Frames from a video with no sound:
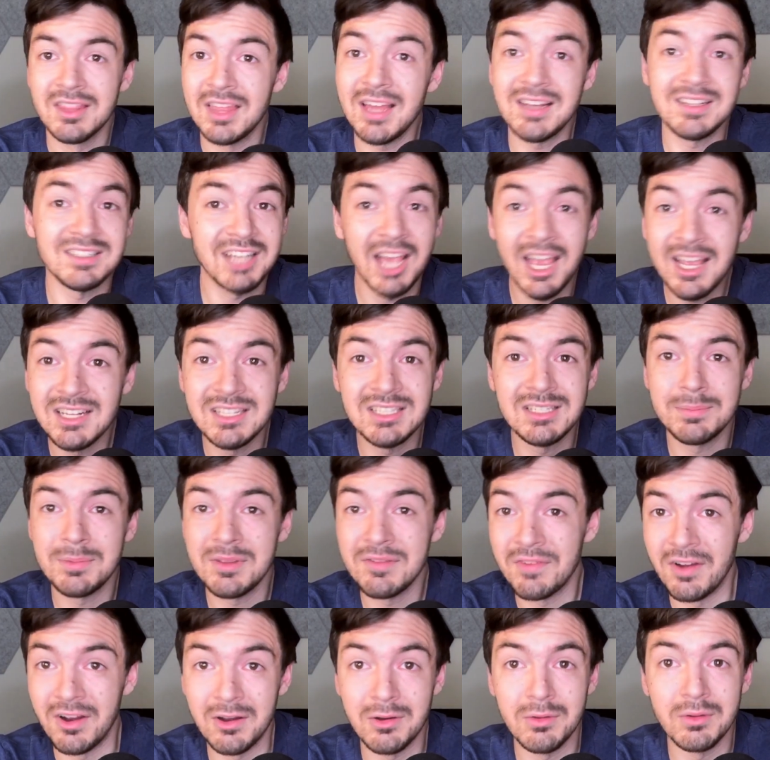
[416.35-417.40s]
that tends to be
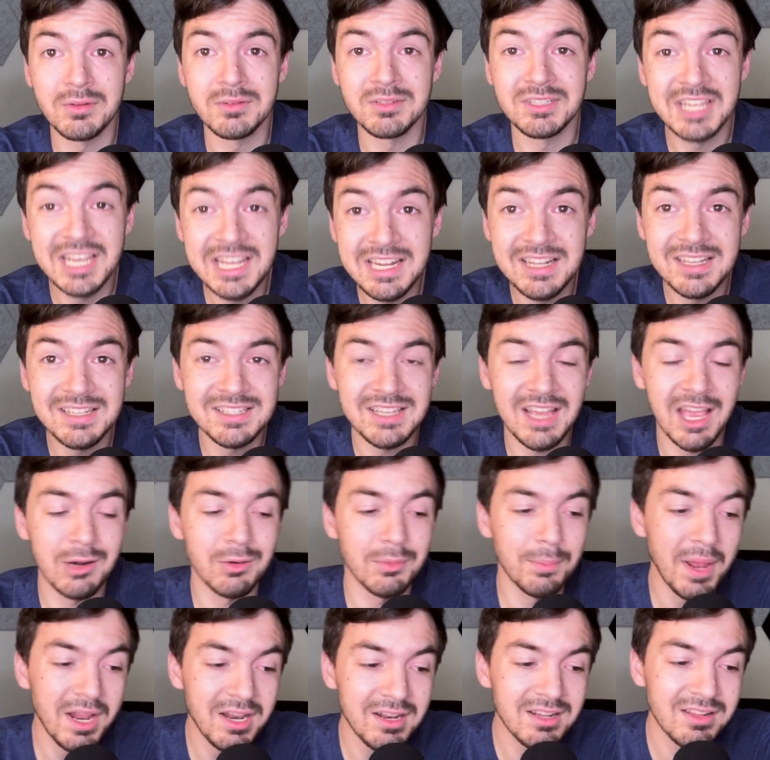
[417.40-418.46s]
very tedious and
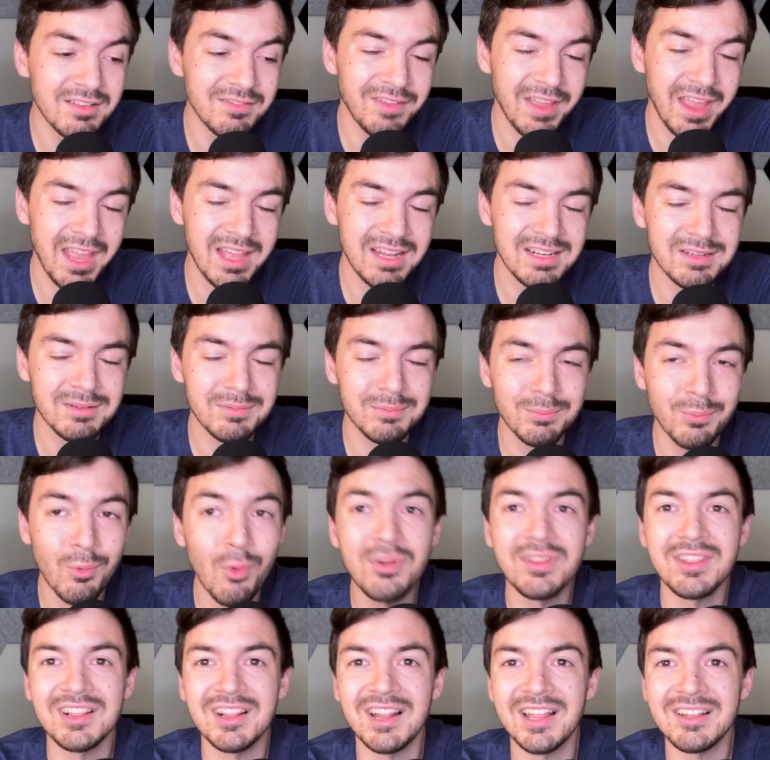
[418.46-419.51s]
repetitive, and
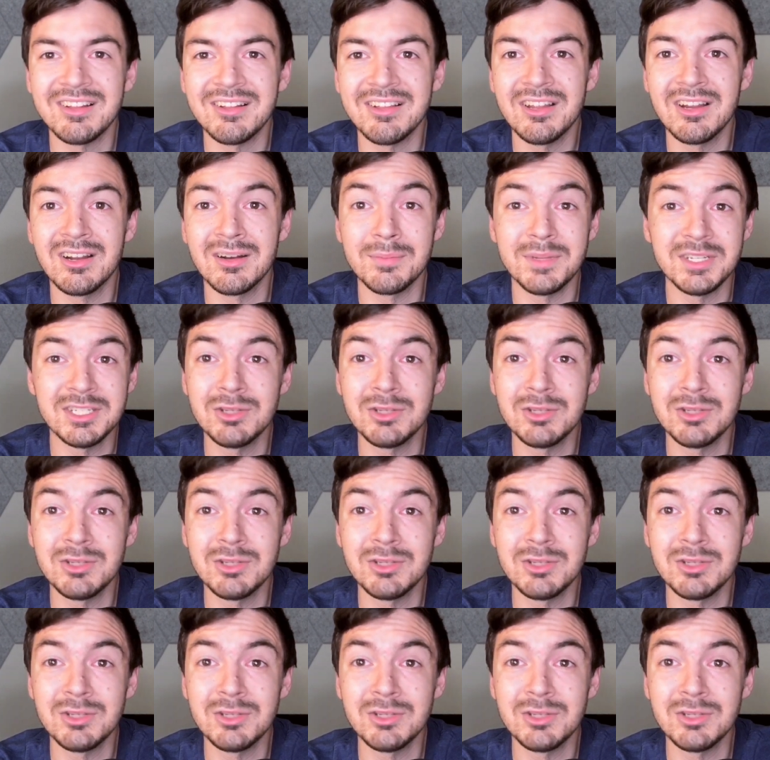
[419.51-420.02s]
more than likely you're gonna be